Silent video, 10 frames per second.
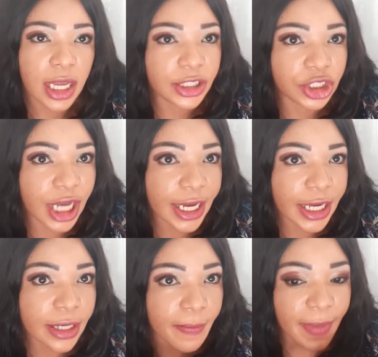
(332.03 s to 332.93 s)
shake
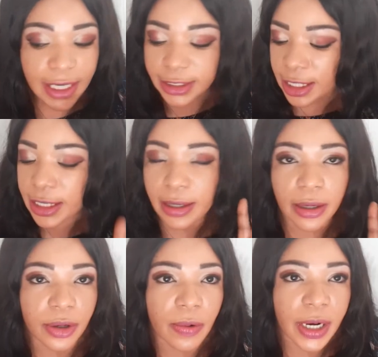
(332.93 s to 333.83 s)
it mix it
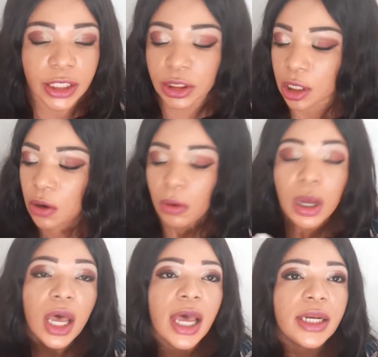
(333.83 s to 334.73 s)
and you're ready to go
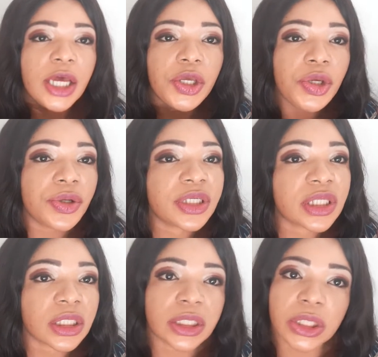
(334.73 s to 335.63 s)
and then you use
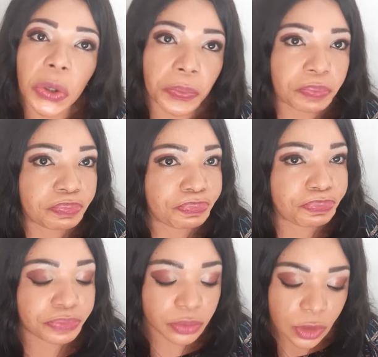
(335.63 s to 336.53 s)
the soap
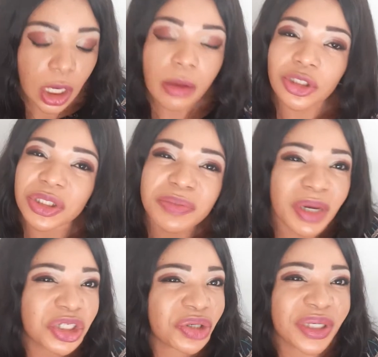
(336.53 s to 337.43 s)
just
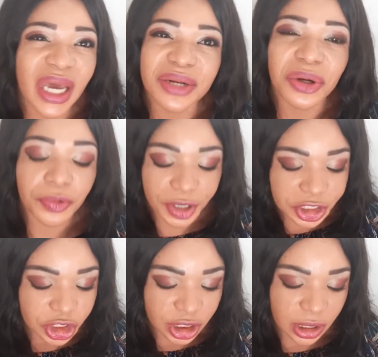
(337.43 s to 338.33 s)
make sure you get the
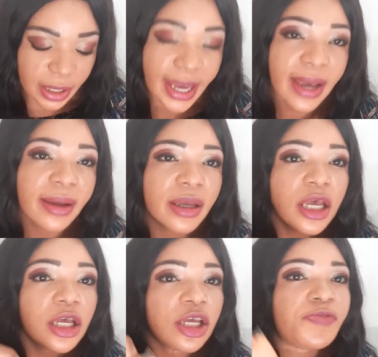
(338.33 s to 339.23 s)
original okay
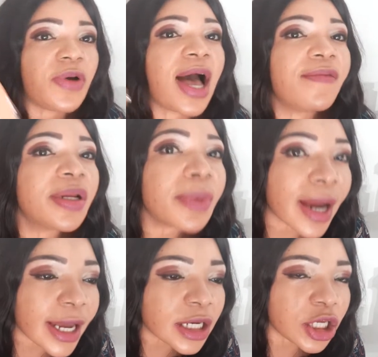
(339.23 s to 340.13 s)
if you're having
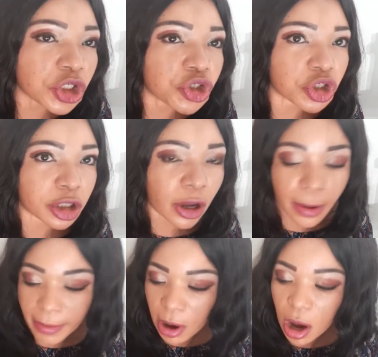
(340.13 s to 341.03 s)
any issues
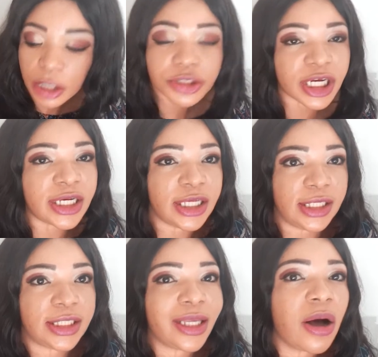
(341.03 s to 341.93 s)
ordering
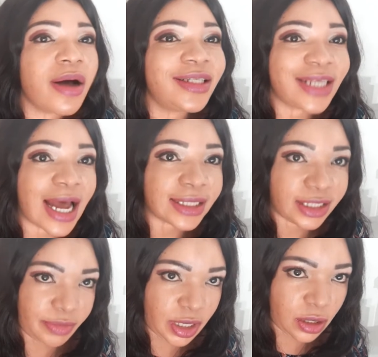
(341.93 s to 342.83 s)
this contact
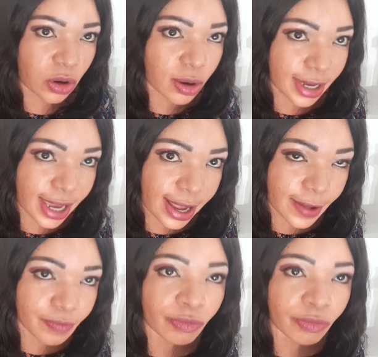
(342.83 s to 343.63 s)
me okay